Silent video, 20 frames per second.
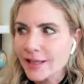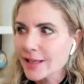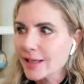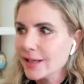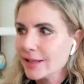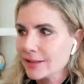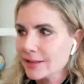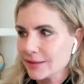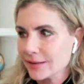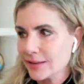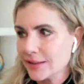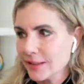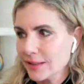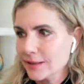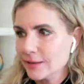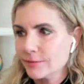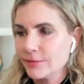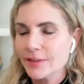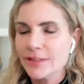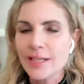I can't
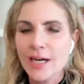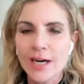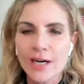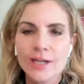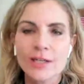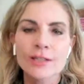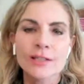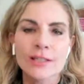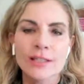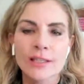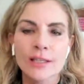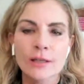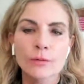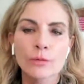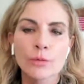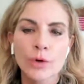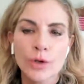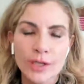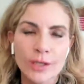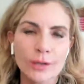live entirely
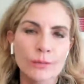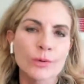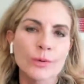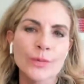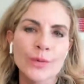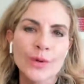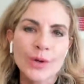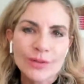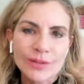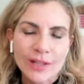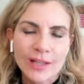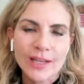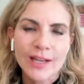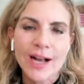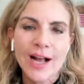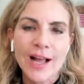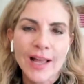working remotely.